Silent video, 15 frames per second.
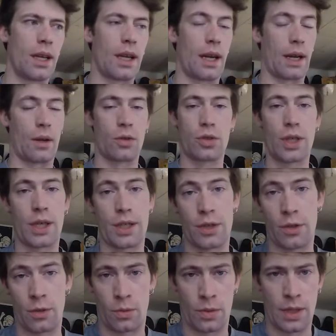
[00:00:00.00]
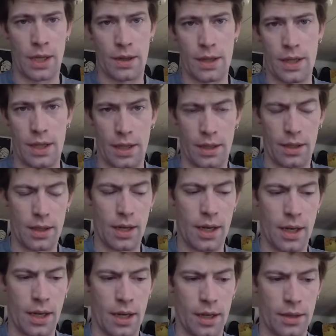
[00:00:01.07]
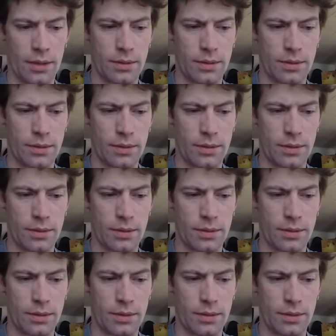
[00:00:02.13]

And I will try and do it without the uh,